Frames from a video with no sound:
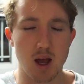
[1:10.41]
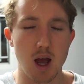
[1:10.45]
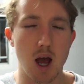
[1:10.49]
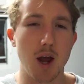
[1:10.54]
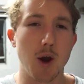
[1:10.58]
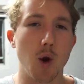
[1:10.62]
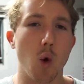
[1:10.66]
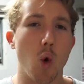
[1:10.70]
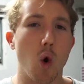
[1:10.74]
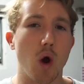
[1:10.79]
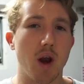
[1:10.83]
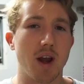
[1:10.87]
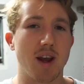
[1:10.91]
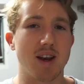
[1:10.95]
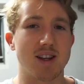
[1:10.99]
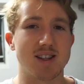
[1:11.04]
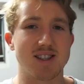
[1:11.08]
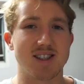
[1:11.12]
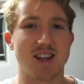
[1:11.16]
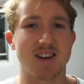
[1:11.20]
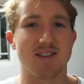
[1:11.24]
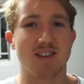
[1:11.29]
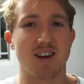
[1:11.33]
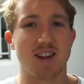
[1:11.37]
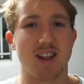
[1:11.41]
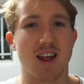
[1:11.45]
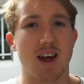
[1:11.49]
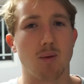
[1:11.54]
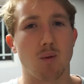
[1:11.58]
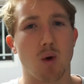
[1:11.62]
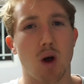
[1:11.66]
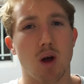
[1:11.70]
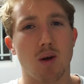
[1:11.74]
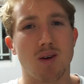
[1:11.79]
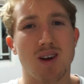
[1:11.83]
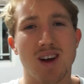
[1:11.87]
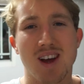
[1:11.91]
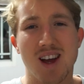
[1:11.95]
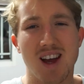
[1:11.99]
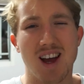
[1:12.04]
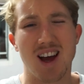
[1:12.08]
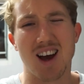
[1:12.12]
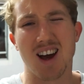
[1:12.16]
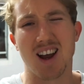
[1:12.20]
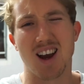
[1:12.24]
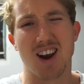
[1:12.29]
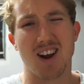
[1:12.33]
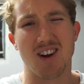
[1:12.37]
annoyed and stuff like that. Well,
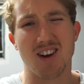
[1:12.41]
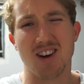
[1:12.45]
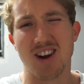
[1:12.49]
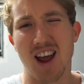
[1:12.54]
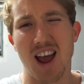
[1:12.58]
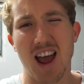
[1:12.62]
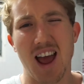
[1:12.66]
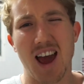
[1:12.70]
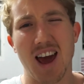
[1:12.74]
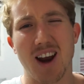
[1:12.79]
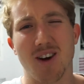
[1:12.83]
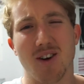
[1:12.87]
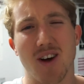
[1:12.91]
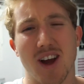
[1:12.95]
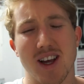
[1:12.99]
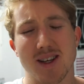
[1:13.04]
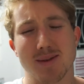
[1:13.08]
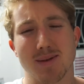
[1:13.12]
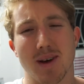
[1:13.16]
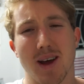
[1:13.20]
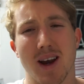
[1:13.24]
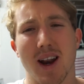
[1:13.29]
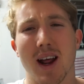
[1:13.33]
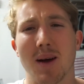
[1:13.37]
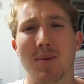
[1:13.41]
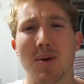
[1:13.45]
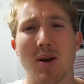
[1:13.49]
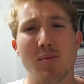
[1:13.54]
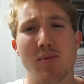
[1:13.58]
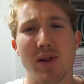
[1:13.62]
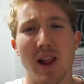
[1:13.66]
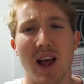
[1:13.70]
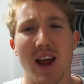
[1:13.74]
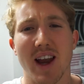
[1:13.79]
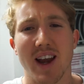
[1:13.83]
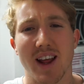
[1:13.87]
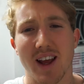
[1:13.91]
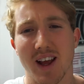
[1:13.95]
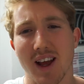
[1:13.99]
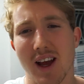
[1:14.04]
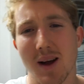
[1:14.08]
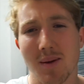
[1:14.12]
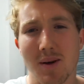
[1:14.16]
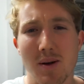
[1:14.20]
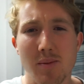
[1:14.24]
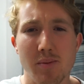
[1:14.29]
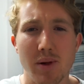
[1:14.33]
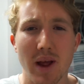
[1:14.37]
I don't know. How do I explain it? I'm complaining.
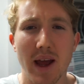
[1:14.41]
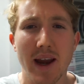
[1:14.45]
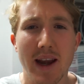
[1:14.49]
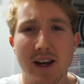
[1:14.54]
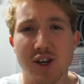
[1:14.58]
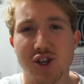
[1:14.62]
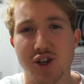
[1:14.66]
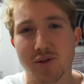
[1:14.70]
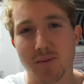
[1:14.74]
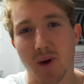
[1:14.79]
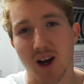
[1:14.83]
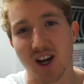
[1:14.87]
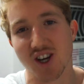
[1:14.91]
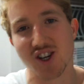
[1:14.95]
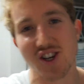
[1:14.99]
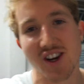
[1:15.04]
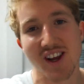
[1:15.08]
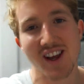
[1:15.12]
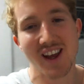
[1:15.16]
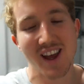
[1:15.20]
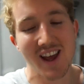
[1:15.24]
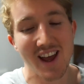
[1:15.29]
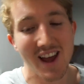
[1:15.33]
I'm complaining too much.